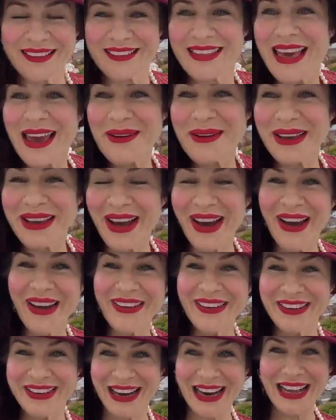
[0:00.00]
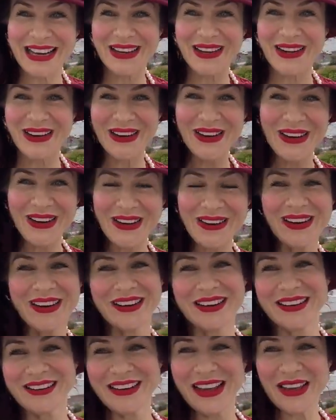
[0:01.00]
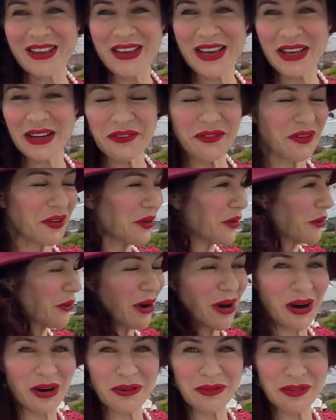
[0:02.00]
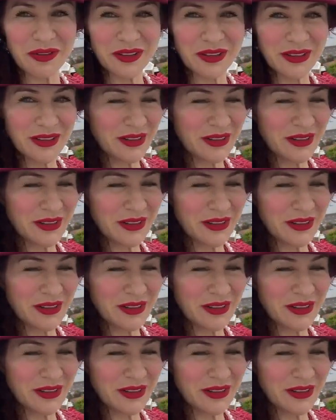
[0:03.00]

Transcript: There we go. Hello! There you get a view of,